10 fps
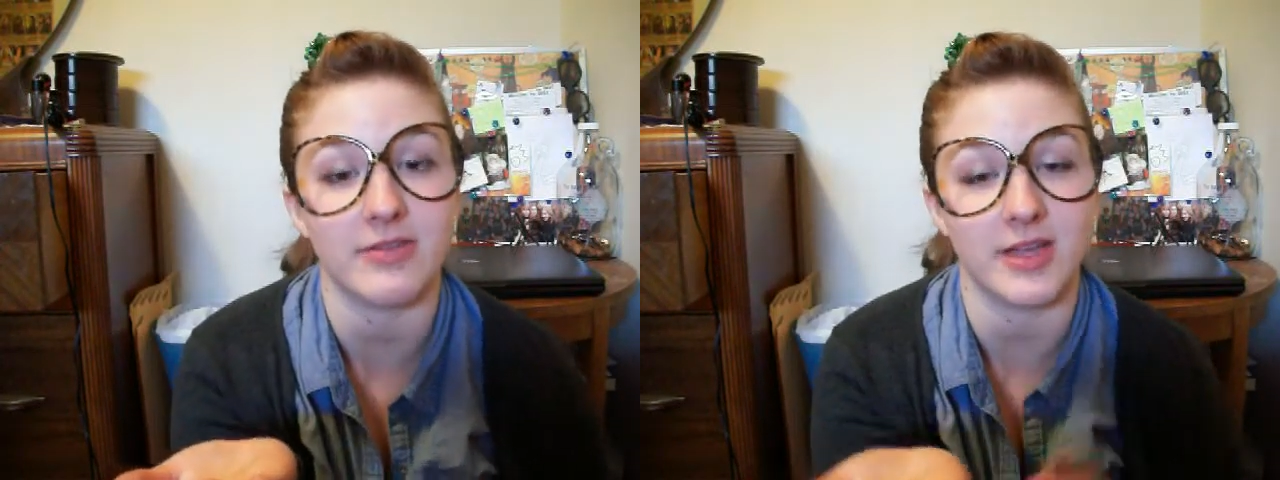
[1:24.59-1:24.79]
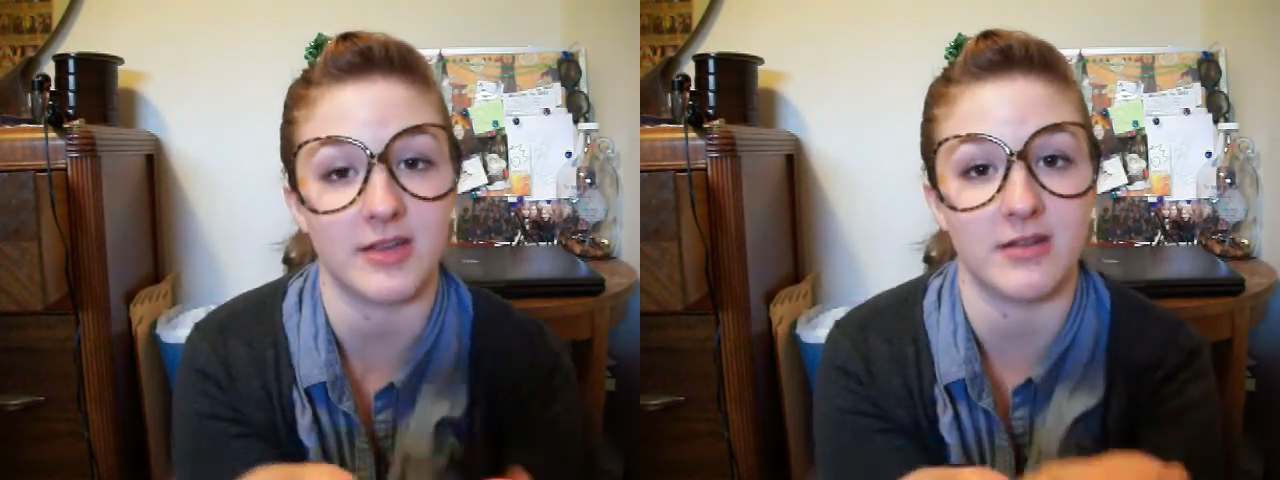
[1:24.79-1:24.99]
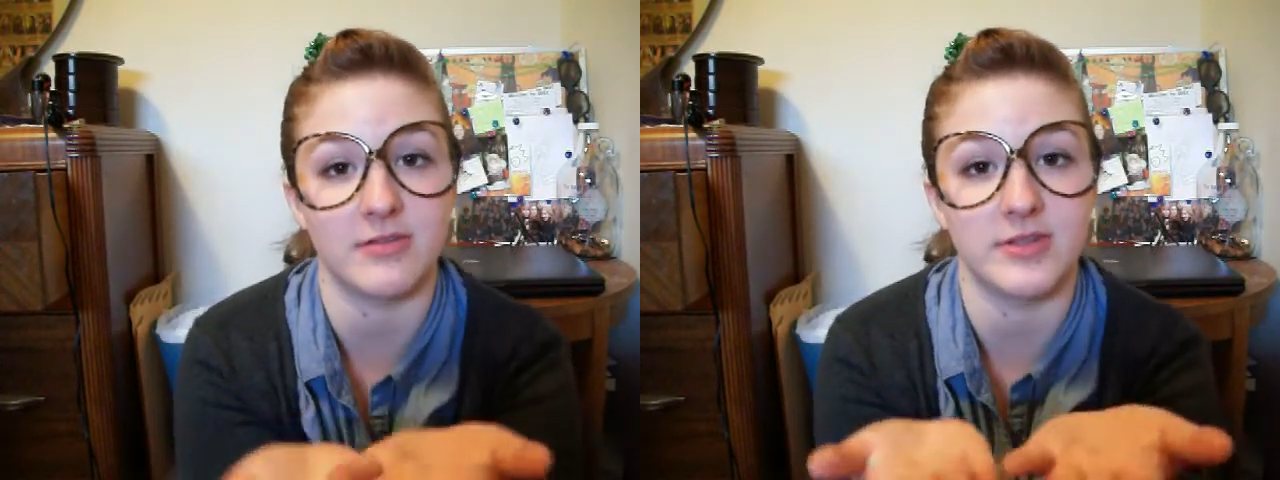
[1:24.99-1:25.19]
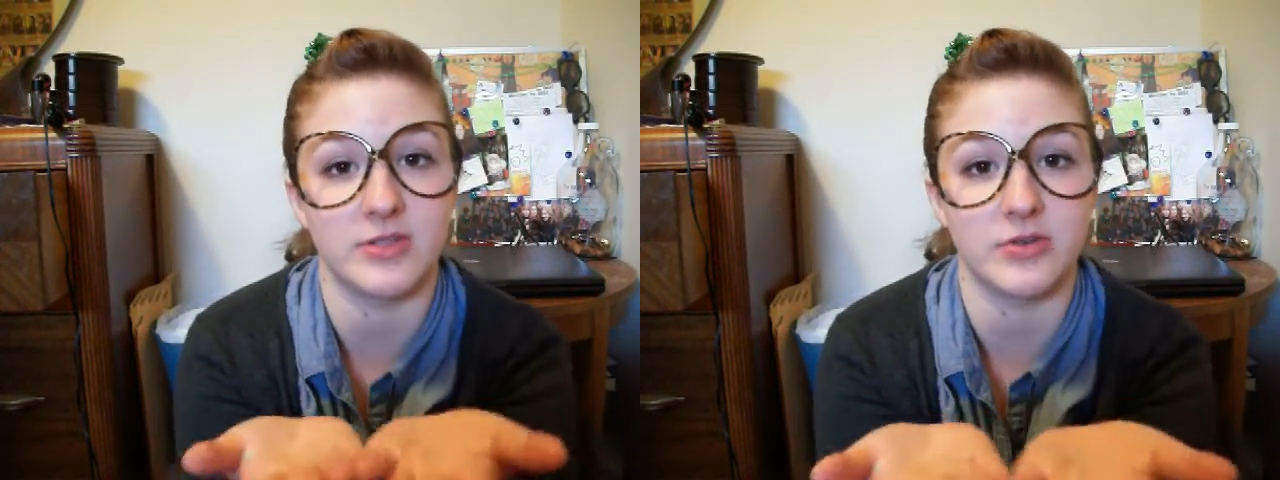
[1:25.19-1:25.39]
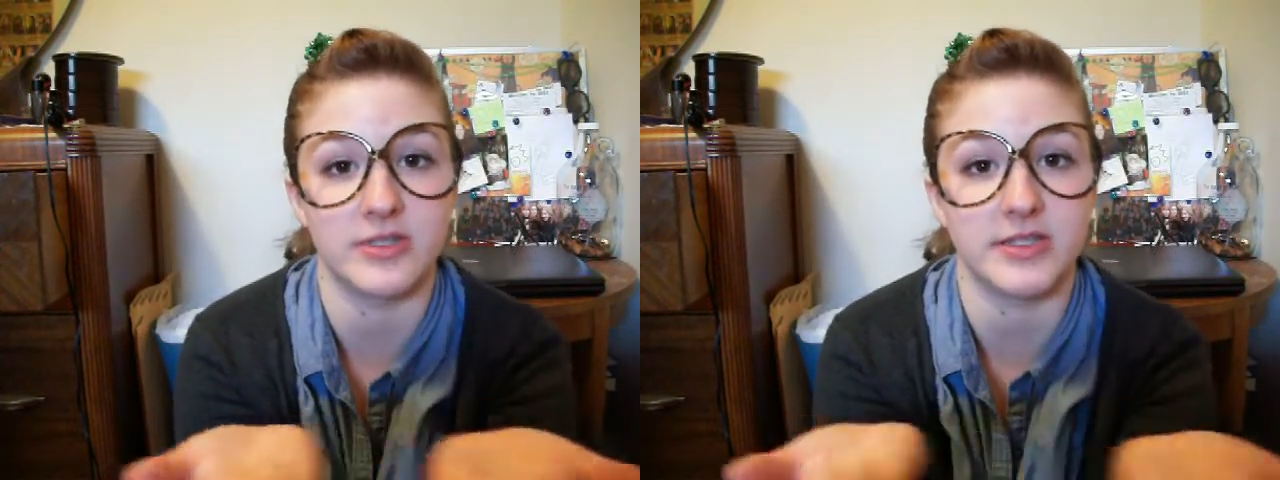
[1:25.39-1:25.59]
like all of these
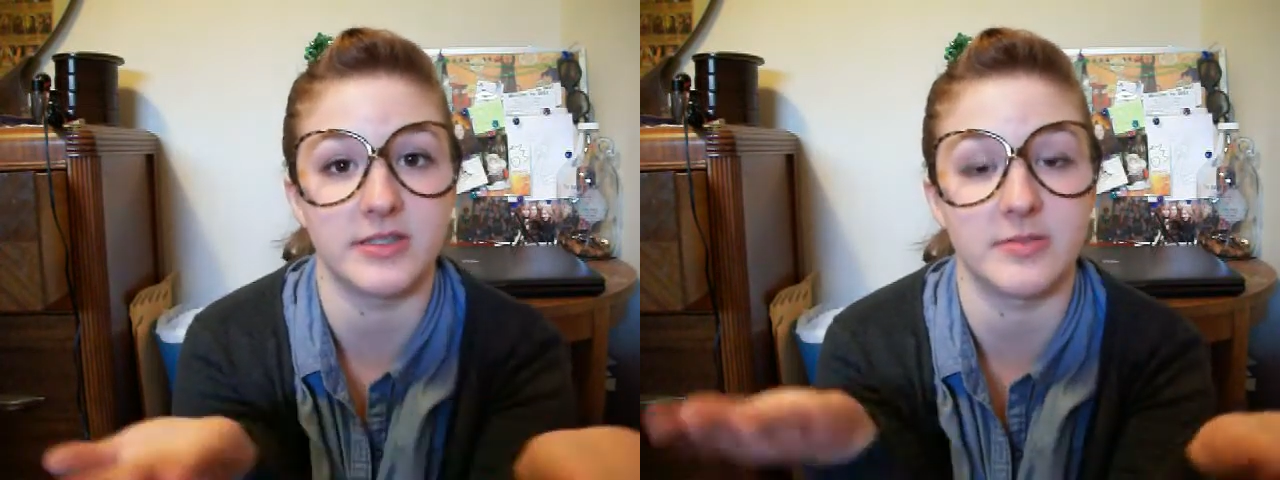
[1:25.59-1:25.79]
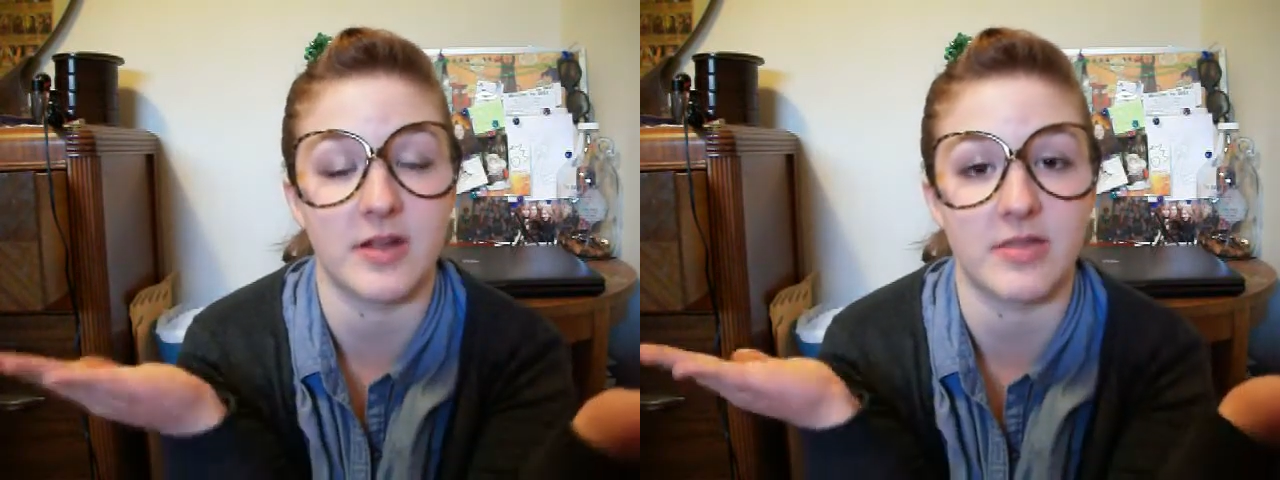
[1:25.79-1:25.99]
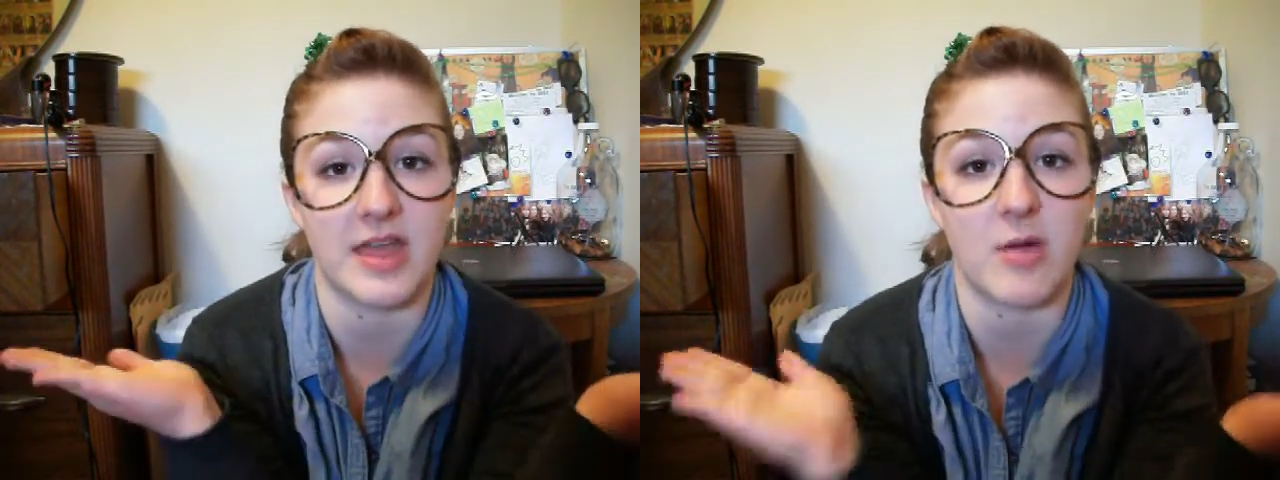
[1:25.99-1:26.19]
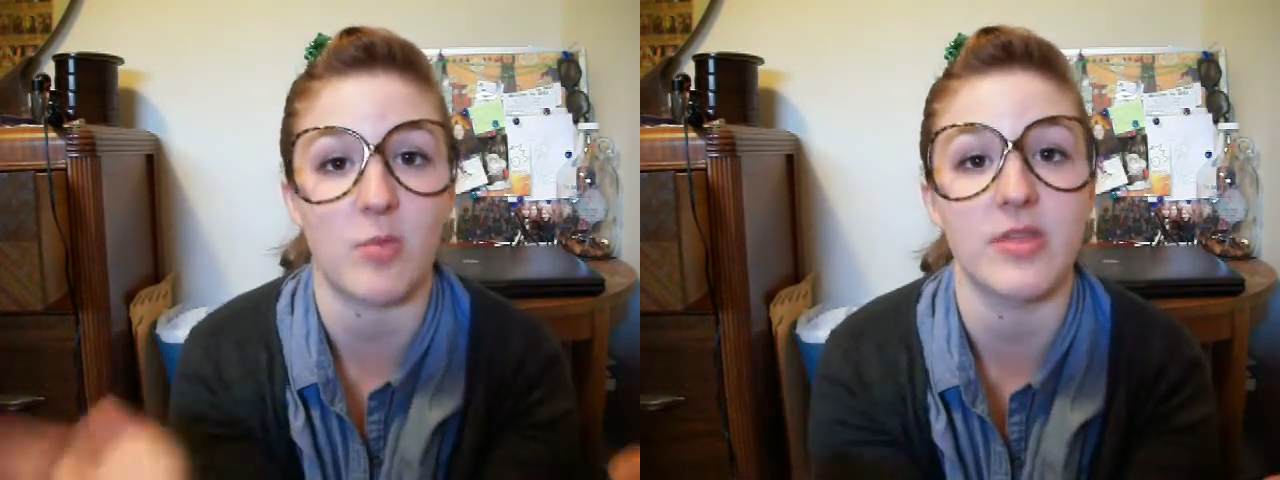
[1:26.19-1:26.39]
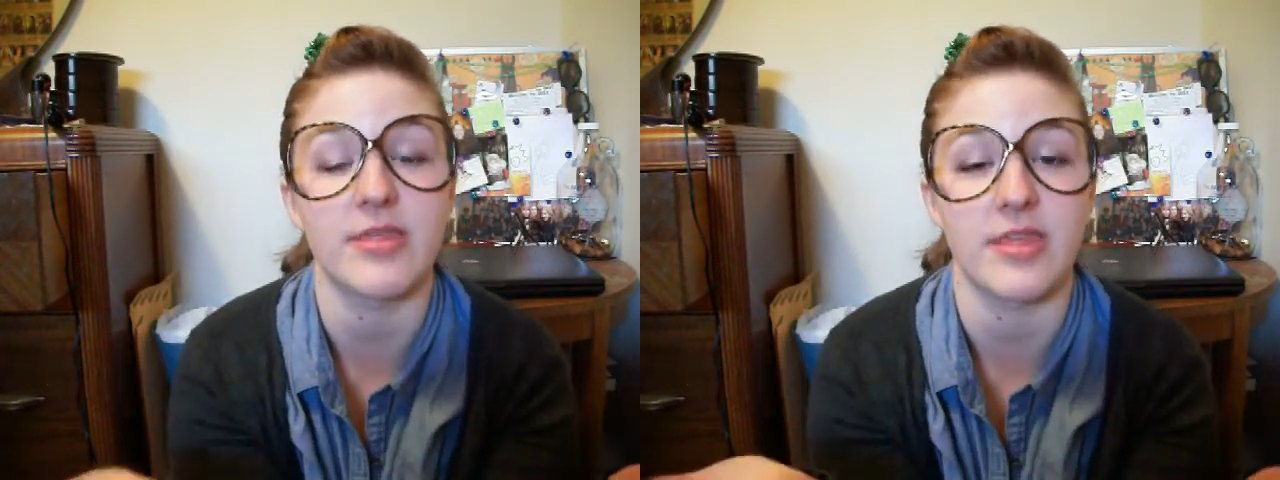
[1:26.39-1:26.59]
choices around that
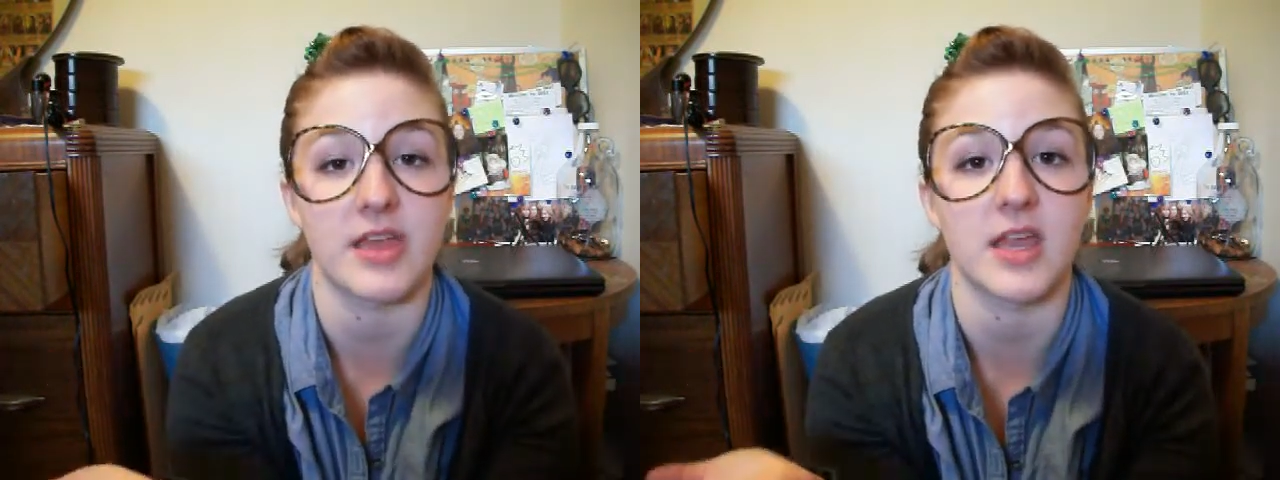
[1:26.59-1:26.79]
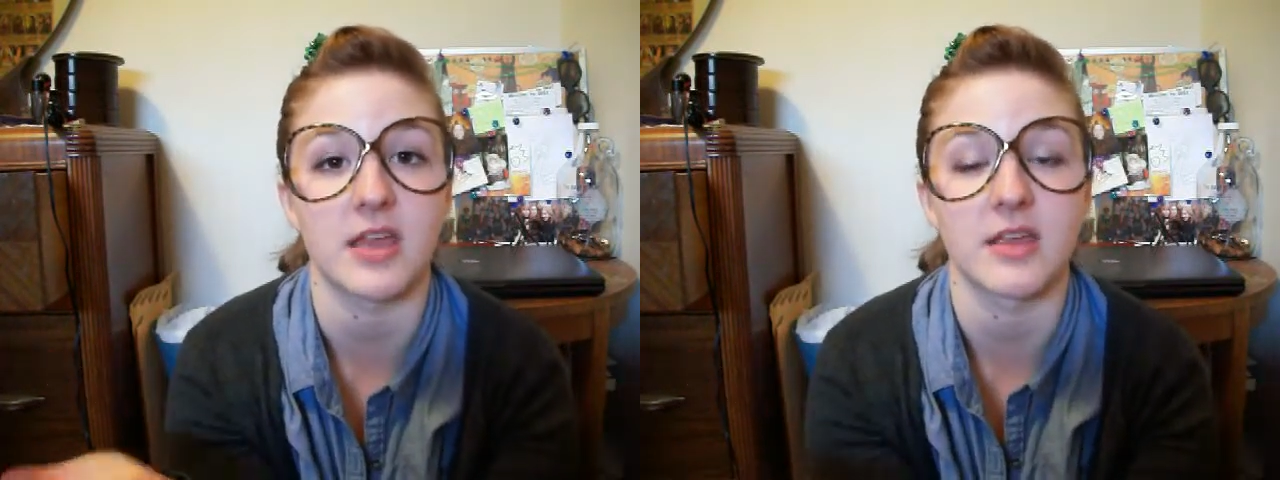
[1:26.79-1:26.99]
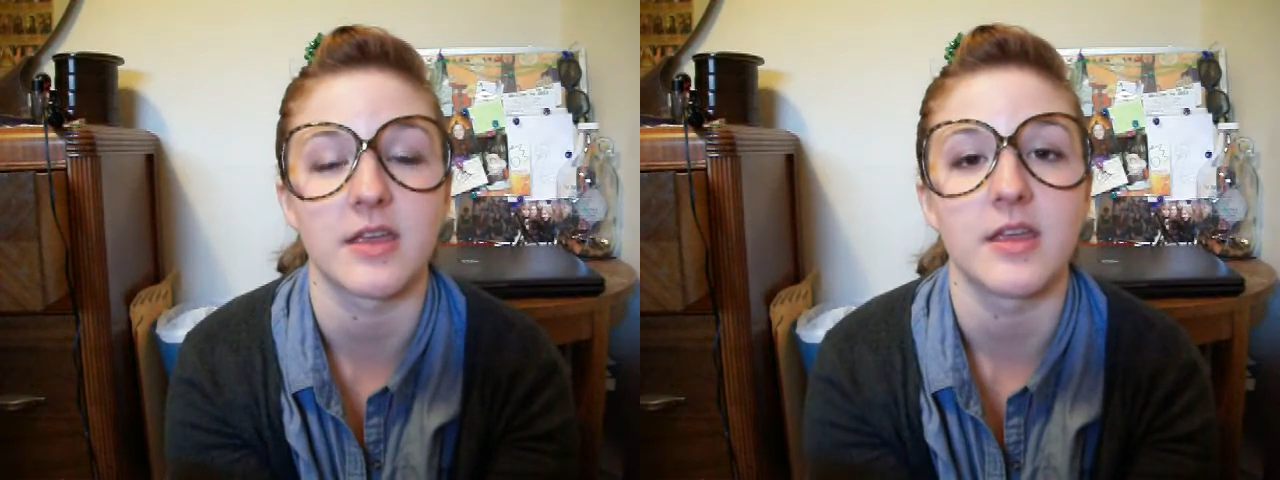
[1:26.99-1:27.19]
one thing.